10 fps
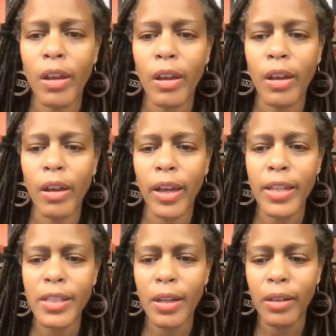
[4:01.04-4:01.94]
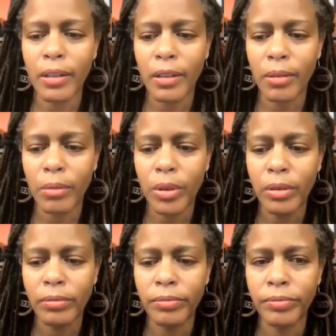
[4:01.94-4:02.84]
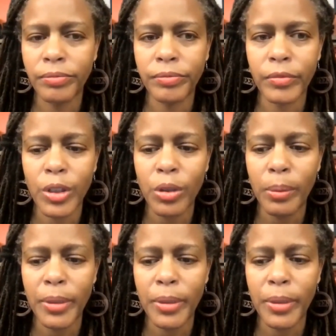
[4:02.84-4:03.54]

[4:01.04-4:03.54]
I guess well, they're gonna let me